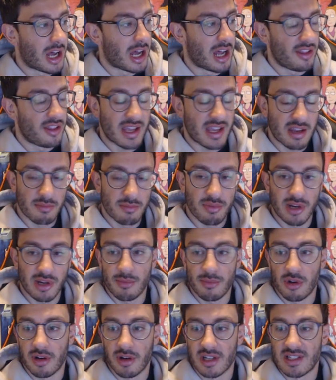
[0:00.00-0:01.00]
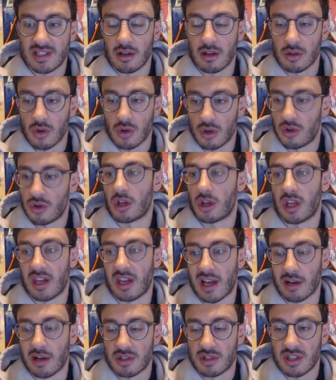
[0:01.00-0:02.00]
they can bring up your Accelgor and knock it
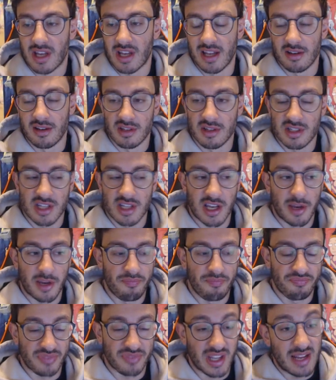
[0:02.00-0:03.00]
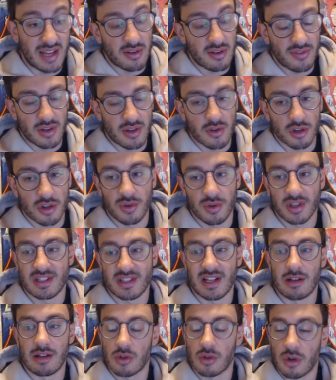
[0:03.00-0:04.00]
out. And even if you've got 2
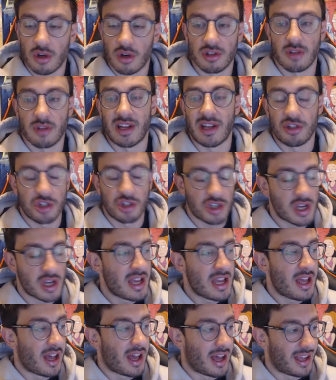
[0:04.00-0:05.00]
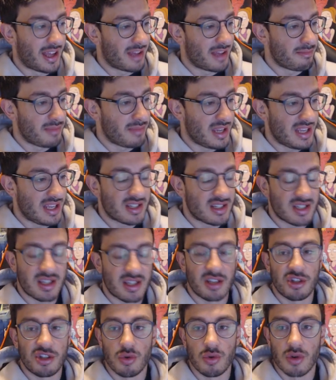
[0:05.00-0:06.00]
Accelgor on your bench, it means
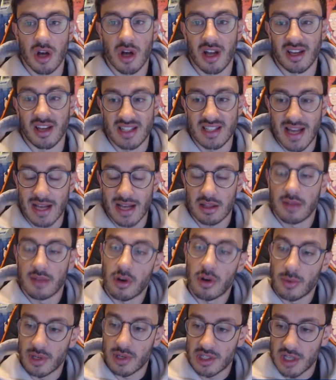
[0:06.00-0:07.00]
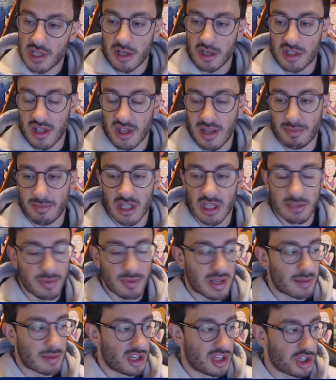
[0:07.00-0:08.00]
that you can't attack the following turn, so that does
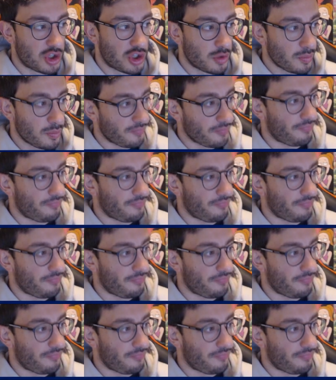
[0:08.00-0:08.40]
become an issue.